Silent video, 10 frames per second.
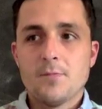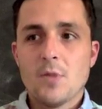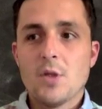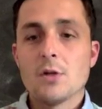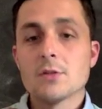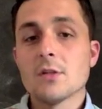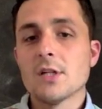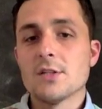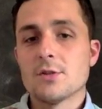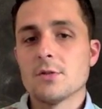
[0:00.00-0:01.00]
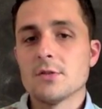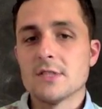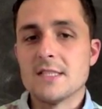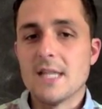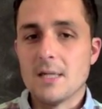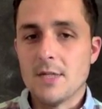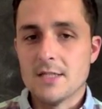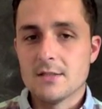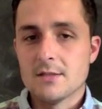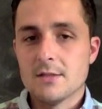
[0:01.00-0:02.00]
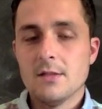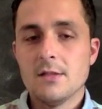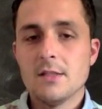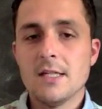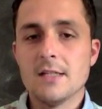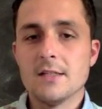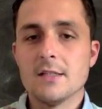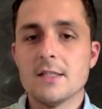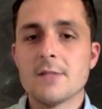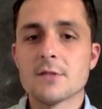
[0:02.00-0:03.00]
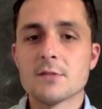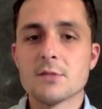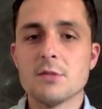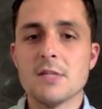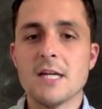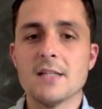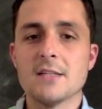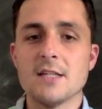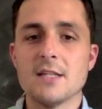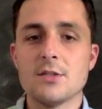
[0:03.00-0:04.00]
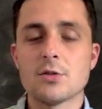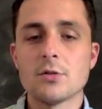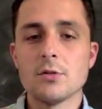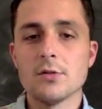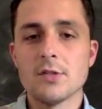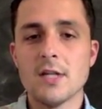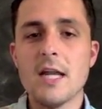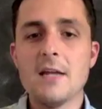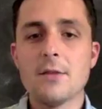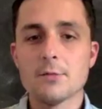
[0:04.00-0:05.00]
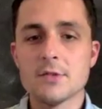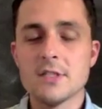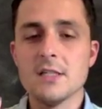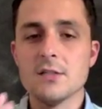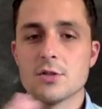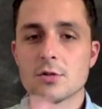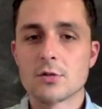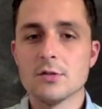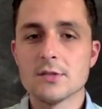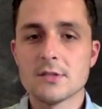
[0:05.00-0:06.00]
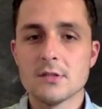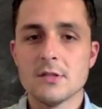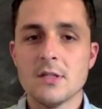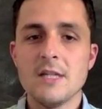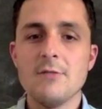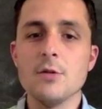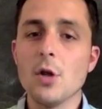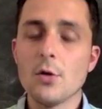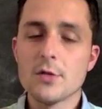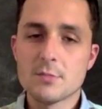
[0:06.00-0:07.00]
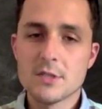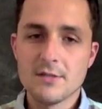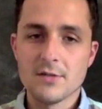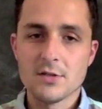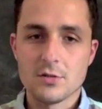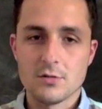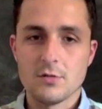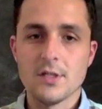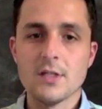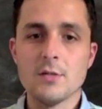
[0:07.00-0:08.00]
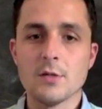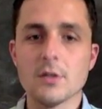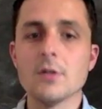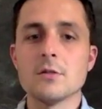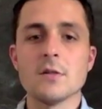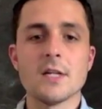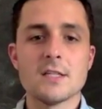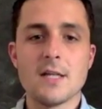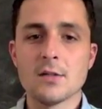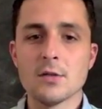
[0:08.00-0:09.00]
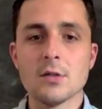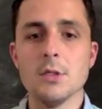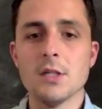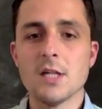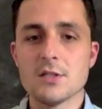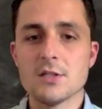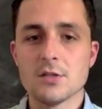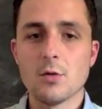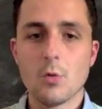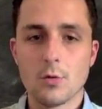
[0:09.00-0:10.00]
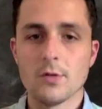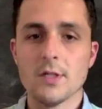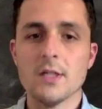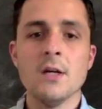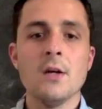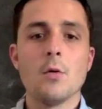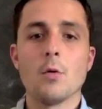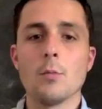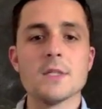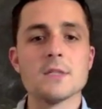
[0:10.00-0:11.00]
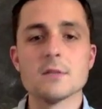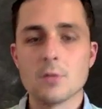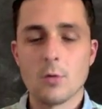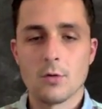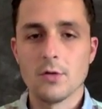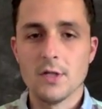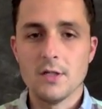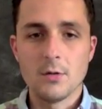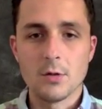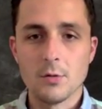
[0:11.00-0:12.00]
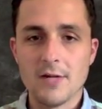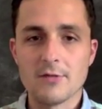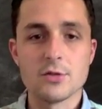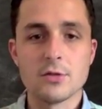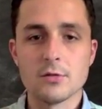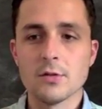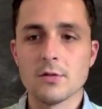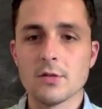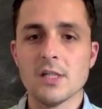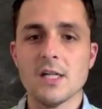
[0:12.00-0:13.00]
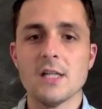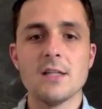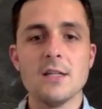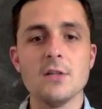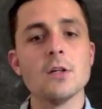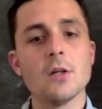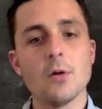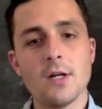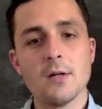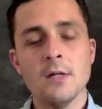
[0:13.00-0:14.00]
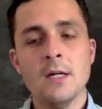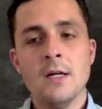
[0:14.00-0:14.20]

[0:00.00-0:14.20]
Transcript: You can also look at journals and databases. And the difference between that is a journal, the A through Z journals, if you know the specific journal that you want to go to, like Technical Communication Quarterly or Business Quarterly or whatever journal you're looking at, then you can go there.